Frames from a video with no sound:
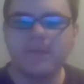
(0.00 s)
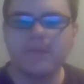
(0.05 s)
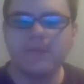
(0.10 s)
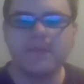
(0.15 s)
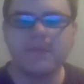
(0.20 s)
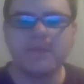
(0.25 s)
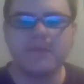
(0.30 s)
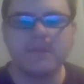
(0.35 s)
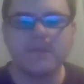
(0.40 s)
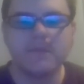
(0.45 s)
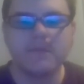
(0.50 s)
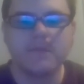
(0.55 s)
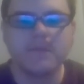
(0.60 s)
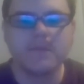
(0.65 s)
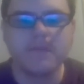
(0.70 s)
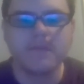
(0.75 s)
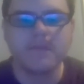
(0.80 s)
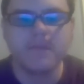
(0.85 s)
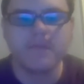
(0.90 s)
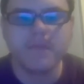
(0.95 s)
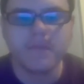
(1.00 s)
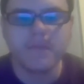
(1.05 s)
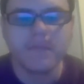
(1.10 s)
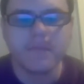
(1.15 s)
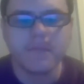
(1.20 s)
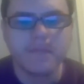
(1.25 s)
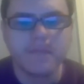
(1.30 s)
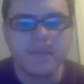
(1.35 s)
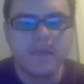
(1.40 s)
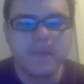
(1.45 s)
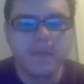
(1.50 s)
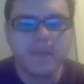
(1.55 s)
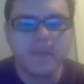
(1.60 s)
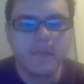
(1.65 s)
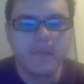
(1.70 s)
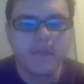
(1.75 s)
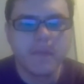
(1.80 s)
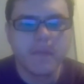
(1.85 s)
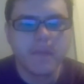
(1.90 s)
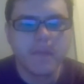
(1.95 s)

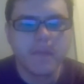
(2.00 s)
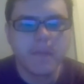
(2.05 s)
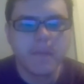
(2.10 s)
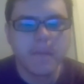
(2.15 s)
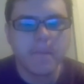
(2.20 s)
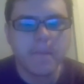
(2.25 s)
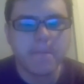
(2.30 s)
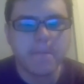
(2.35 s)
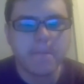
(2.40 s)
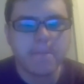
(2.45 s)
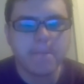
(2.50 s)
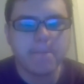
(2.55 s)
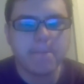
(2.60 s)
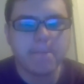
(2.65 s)
Nothing is said.